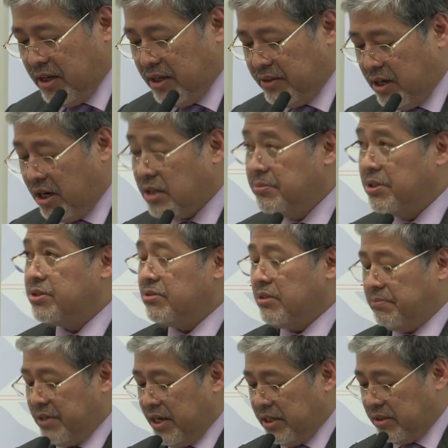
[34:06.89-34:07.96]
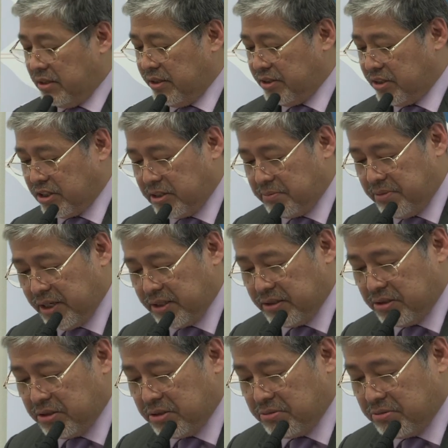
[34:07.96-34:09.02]
The arbitral panel is
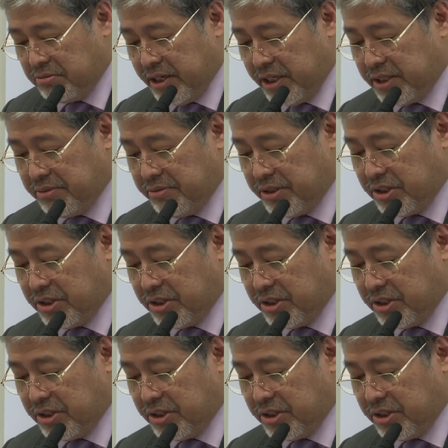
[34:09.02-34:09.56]
expected to render